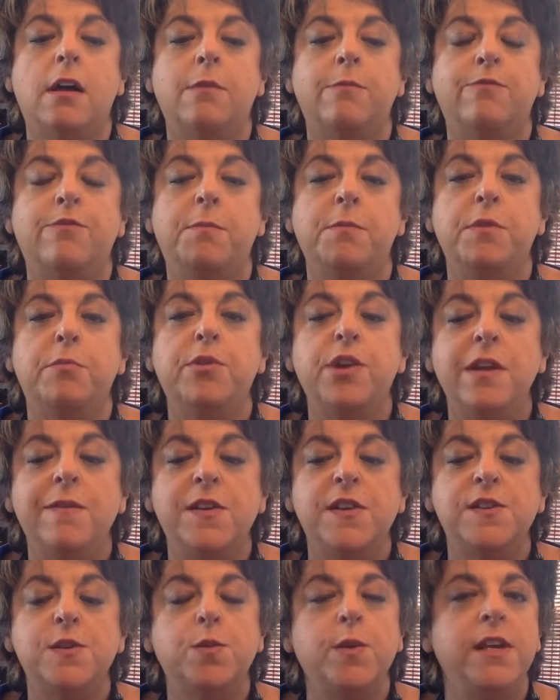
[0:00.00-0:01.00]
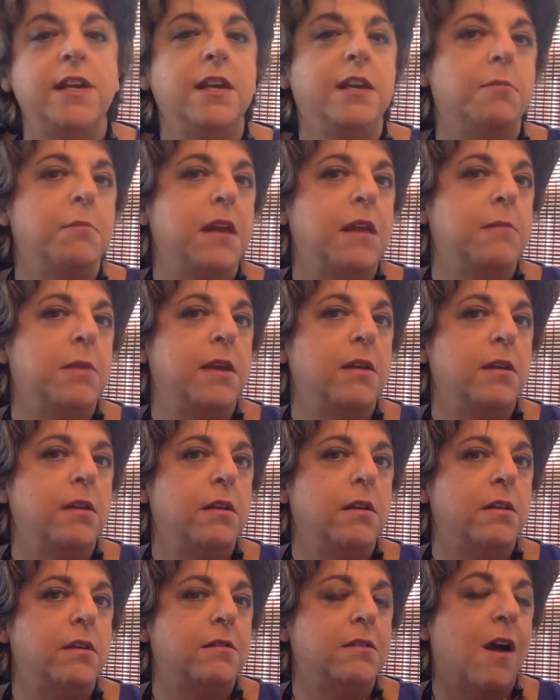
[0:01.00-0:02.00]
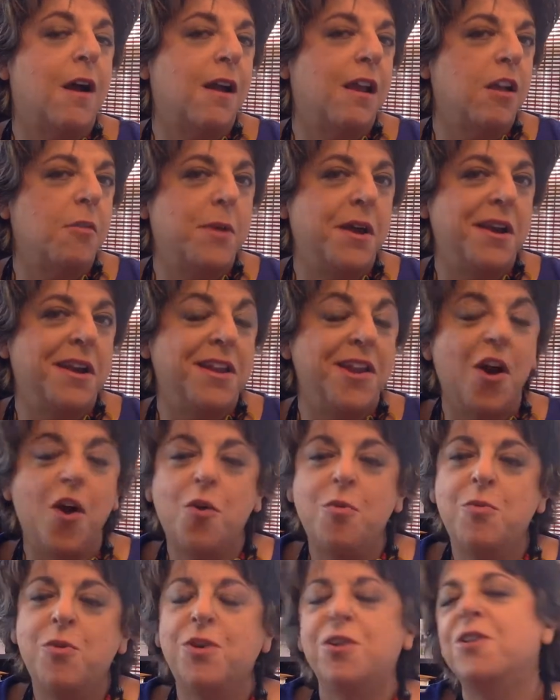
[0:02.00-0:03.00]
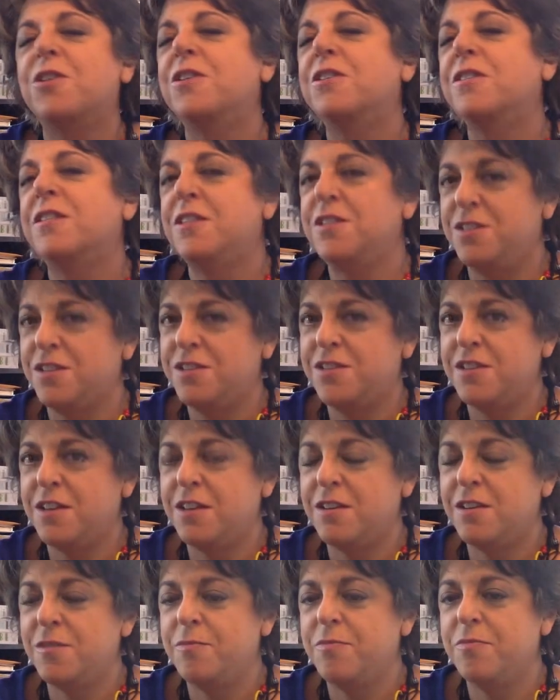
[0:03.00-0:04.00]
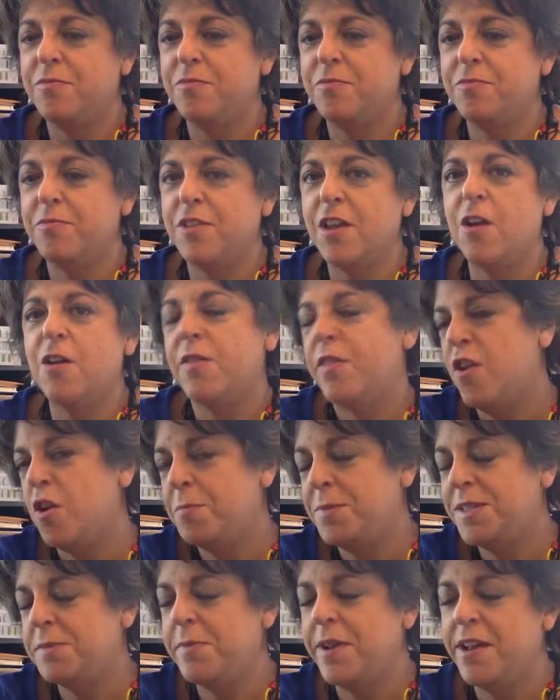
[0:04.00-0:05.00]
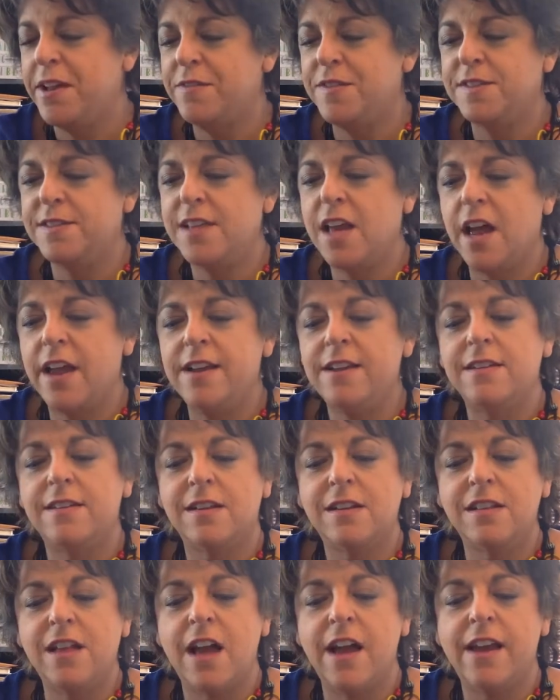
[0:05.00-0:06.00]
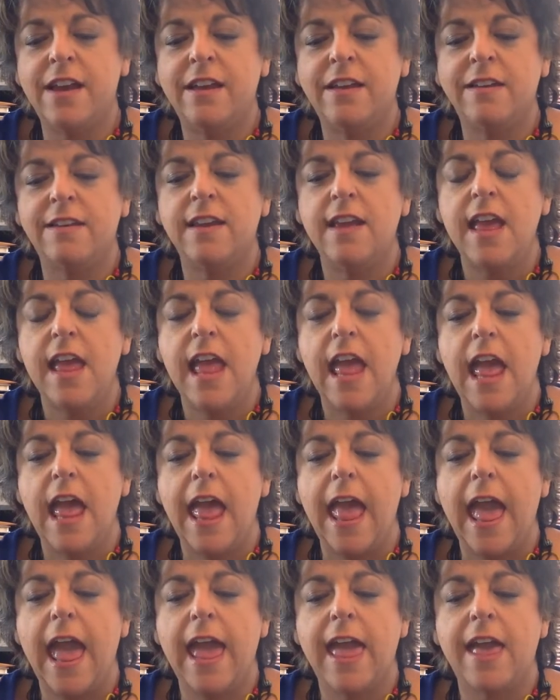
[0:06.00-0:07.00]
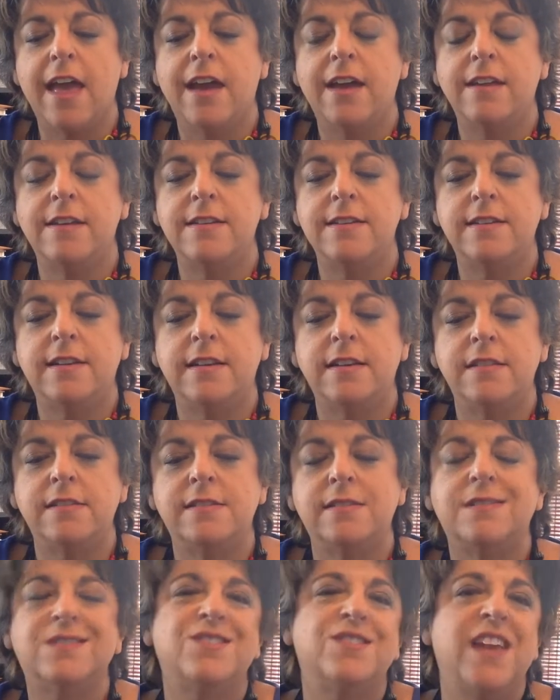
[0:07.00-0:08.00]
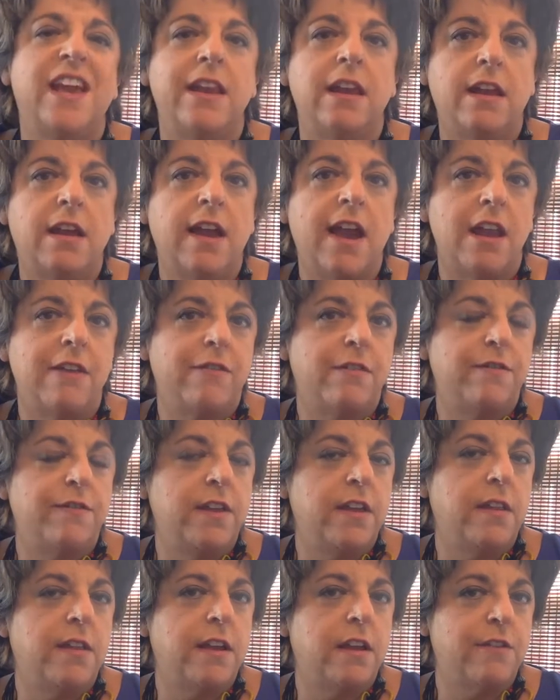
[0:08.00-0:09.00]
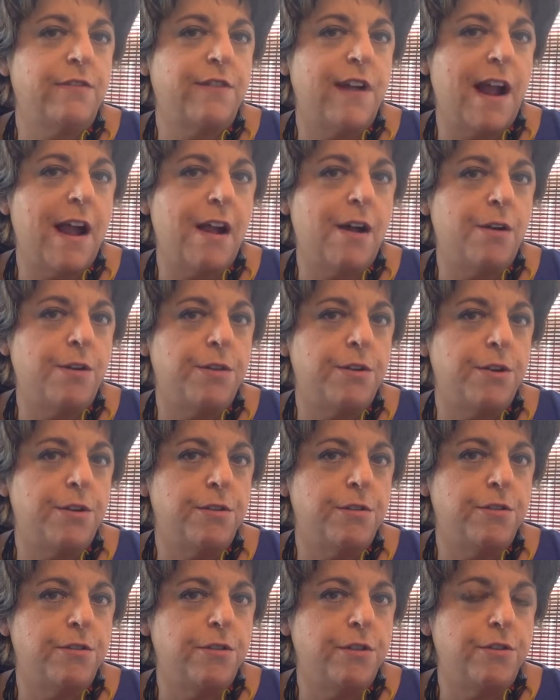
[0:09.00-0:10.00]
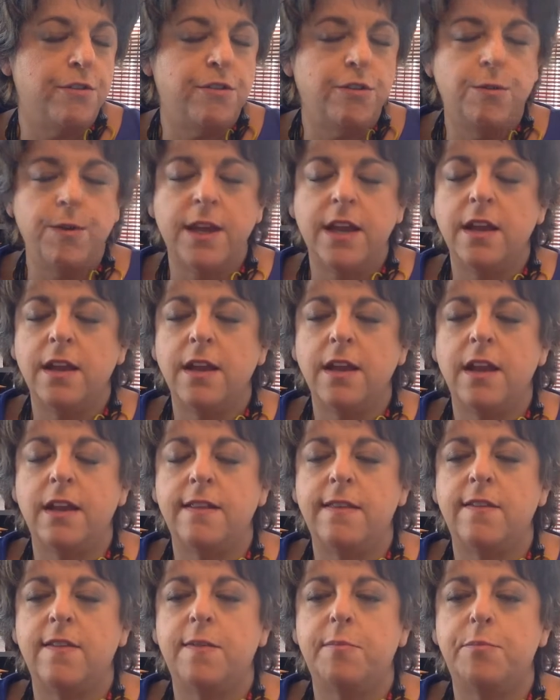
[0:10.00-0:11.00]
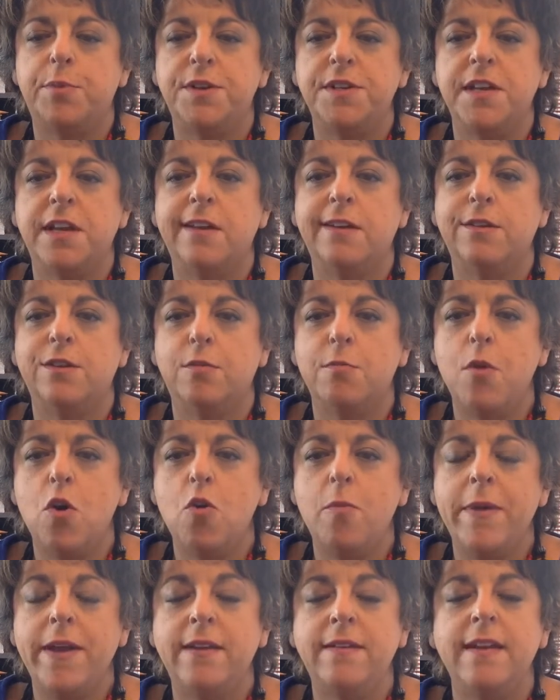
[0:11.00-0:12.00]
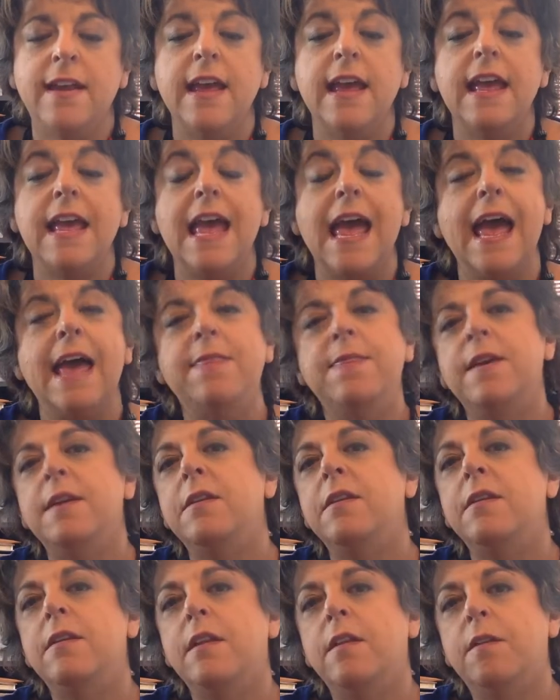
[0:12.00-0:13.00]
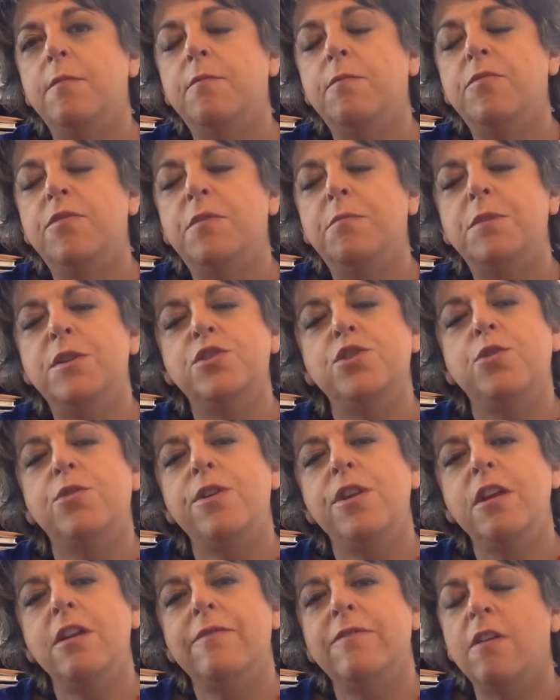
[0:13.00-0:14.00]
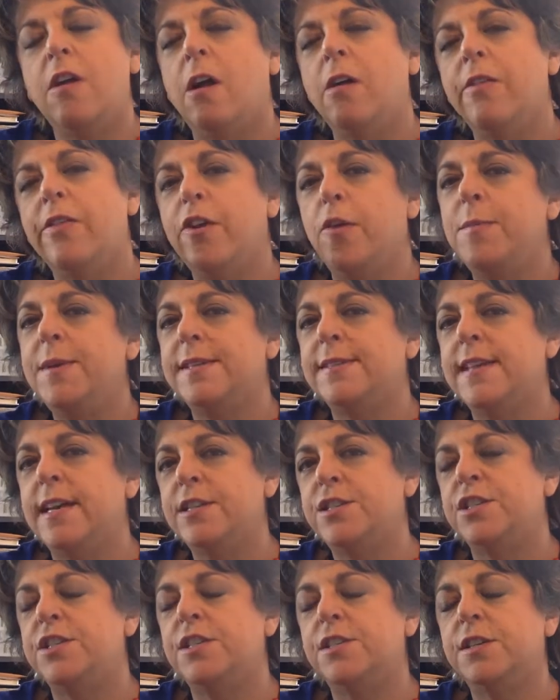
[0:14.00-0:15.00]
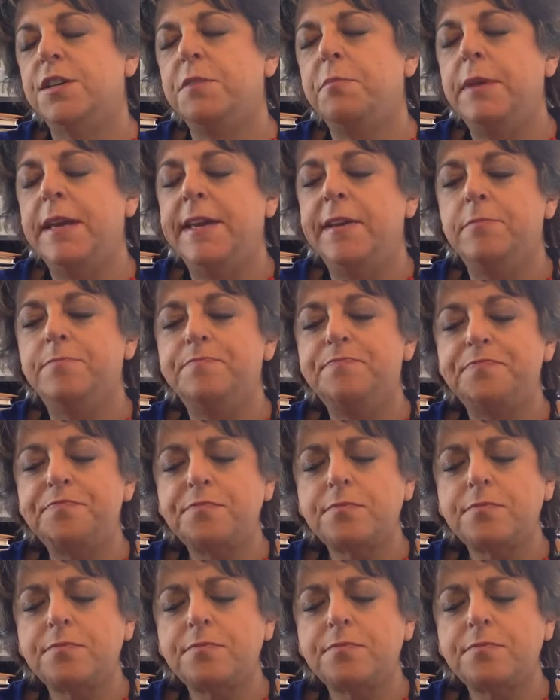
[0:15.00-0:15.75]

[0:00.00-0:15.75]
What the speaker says: from the previous week, maybe talking about any homework that the art therapist may have assigned the client, and getting kind of a feeling for how they're doing at this particular moment. And then the majority of the art therapy session is going to be